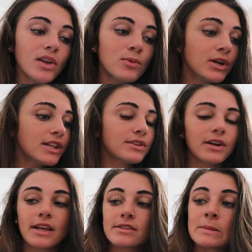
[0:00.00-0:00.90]
we'll get through
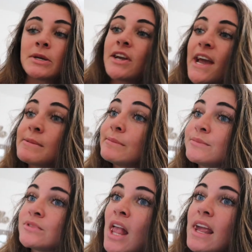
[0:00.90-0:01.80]
it. It's gonna be okay.
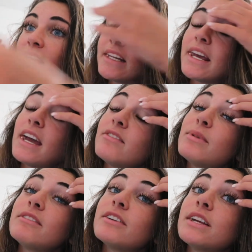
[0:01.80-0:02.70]
And I have
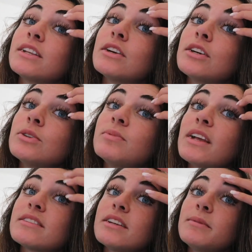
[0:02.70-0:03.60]
my friend group
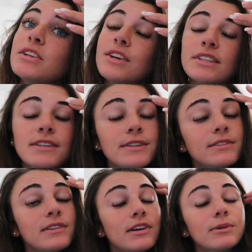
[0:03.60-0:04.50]
that's gonna be doing it too,
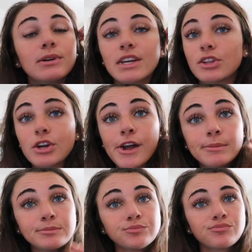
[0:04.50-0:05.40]
so we'll get through it.
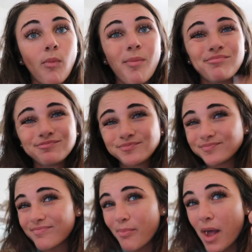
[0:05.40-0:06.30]

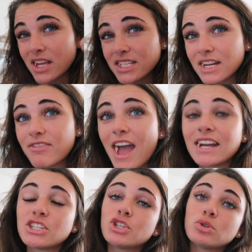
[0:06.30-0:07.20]
Positive
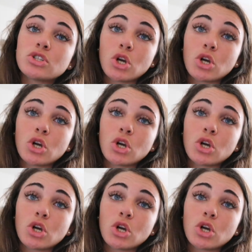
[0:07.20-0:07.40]
attitudes